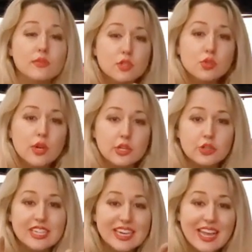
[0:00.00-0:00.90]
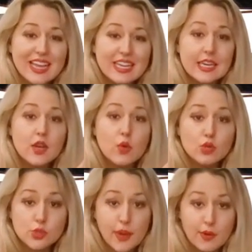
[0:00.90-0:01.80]
of 280
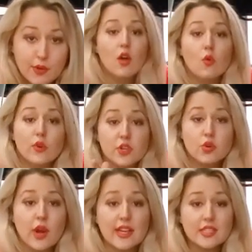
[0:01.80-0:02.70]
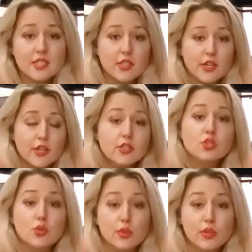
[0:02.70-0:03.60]
horsepower. With a Chrysler
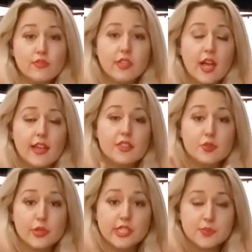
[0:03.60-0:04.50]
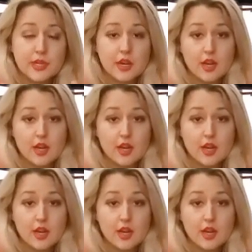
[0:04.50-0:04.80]
Torque Fly 3-speed